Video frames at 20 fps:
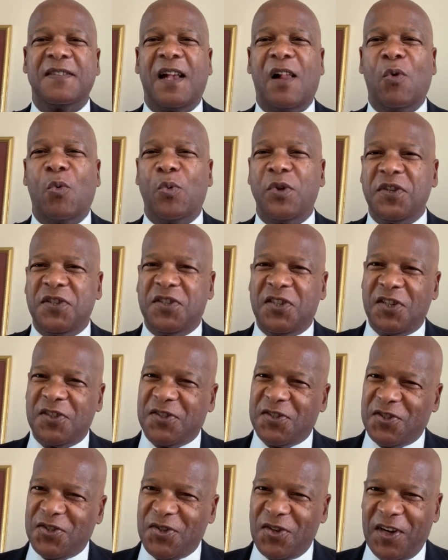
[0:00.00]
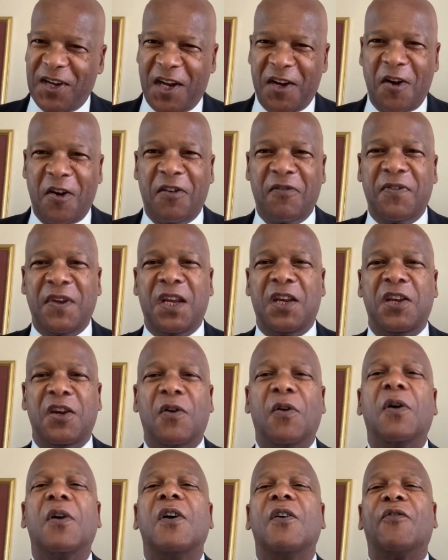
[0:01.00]
I'll be just shooting another
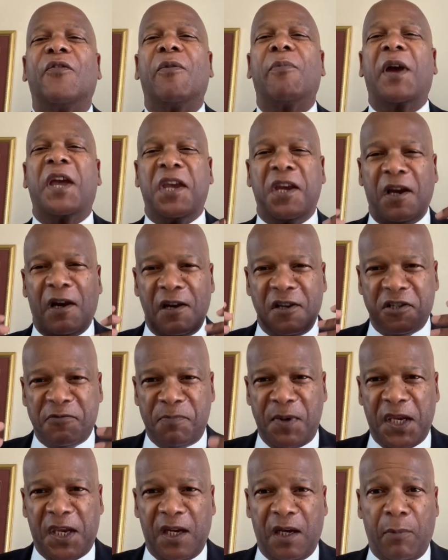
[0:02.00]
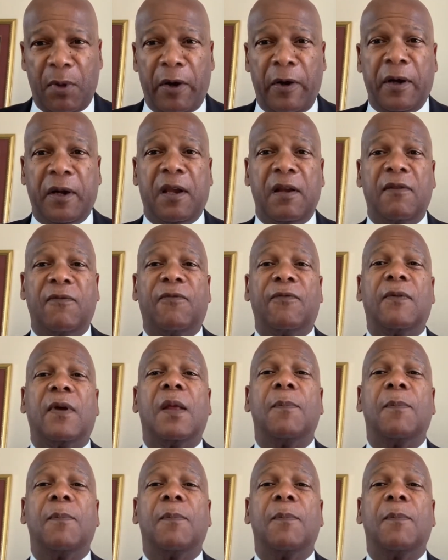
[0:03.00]
video for my English-speaking American,